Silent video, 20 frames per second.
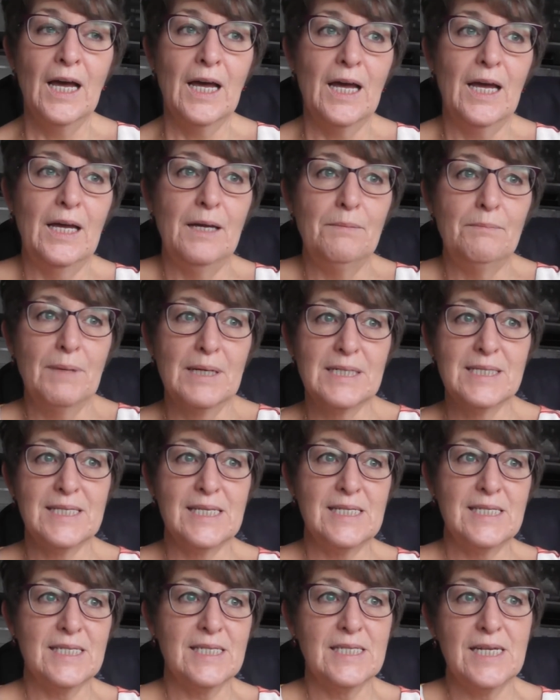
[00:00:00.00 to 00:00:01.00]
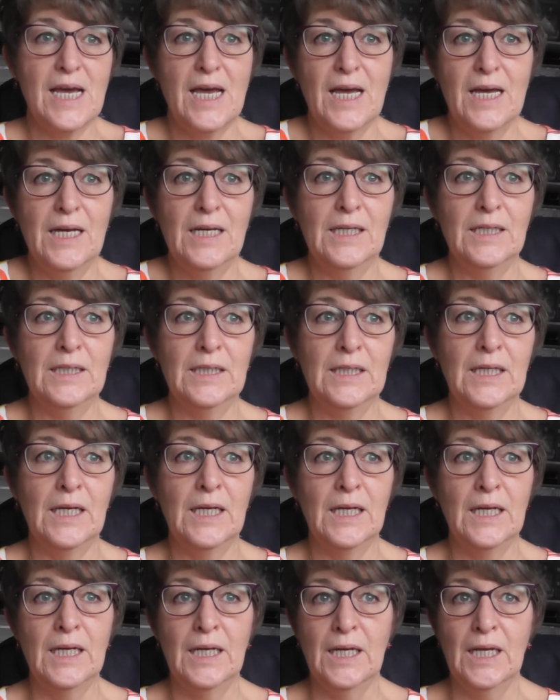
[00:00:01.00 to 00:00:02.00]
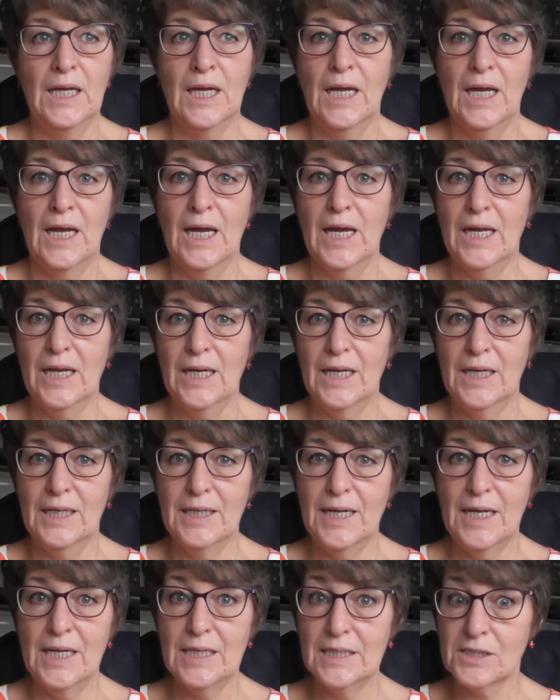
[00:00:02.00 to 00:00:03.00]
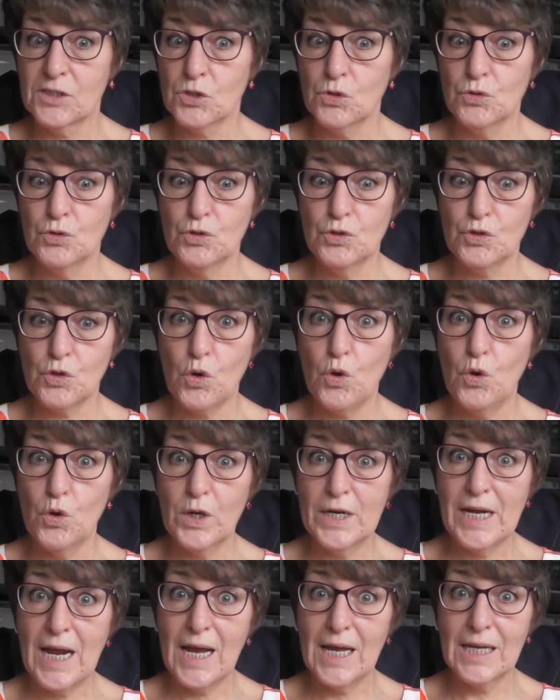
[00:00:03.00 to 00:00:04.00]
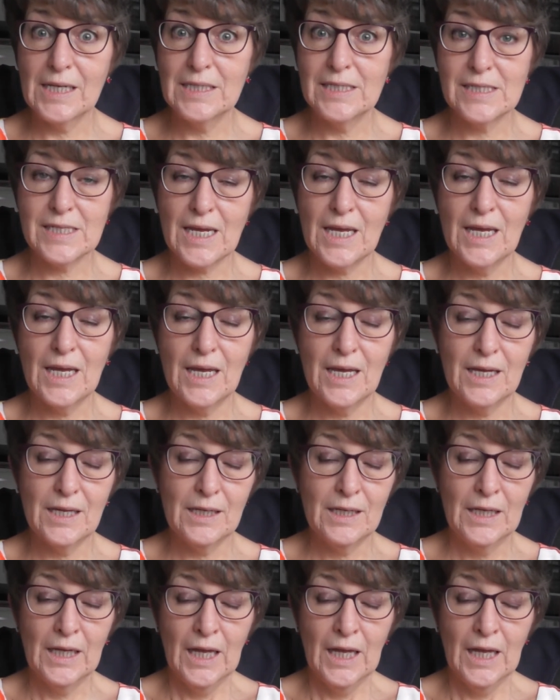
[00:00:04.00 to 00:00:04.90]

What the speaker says: My sister and her sons organised a